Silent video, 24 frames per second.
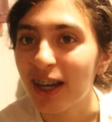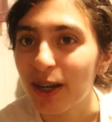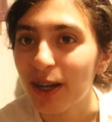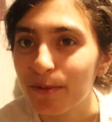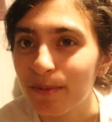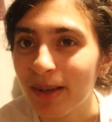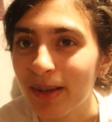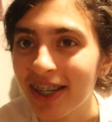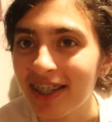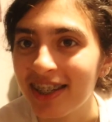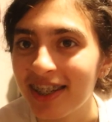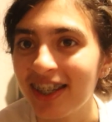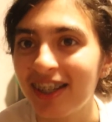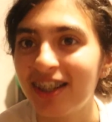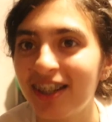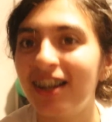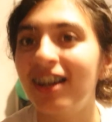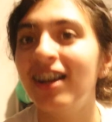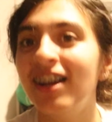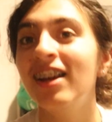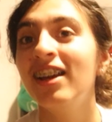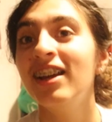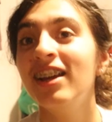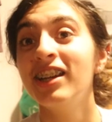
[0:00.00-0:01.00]
time I did a
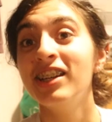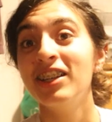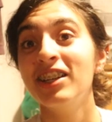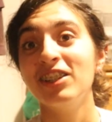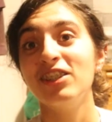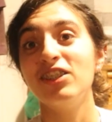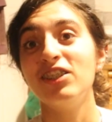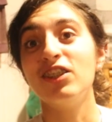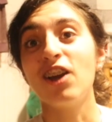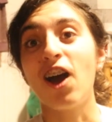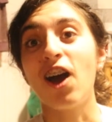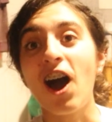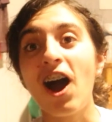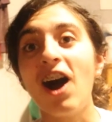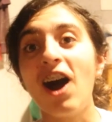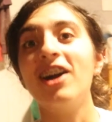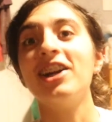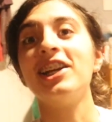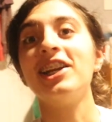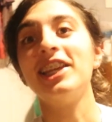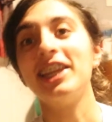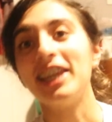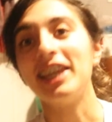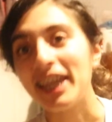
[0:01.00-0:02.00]

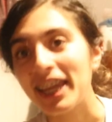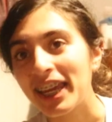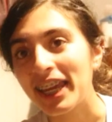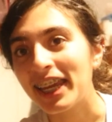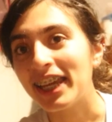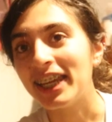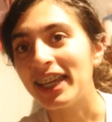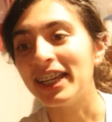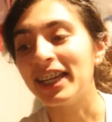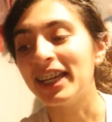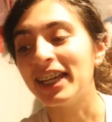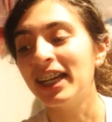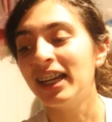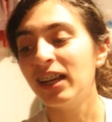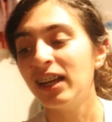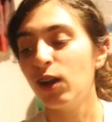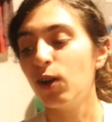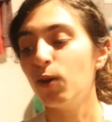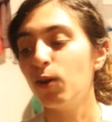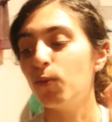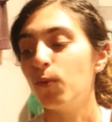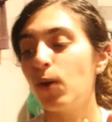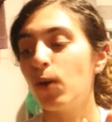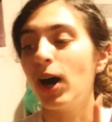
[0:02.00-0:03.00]
talking
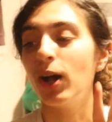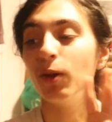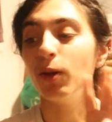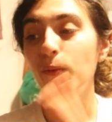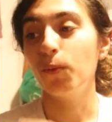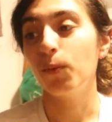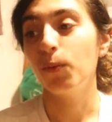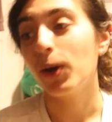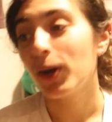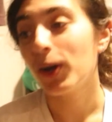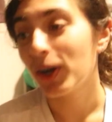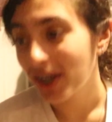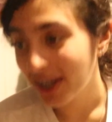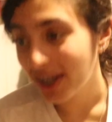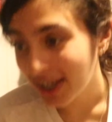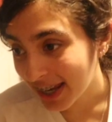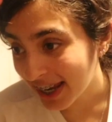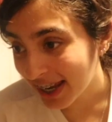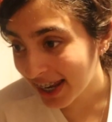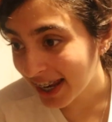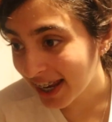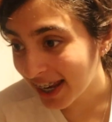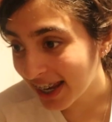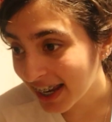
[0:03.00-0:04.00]
while
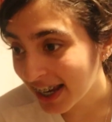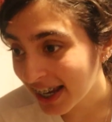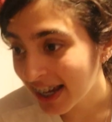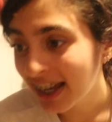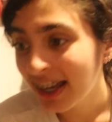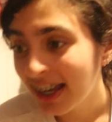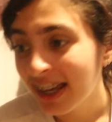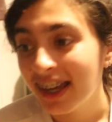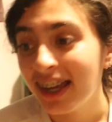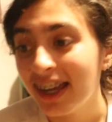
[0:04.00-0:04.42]
working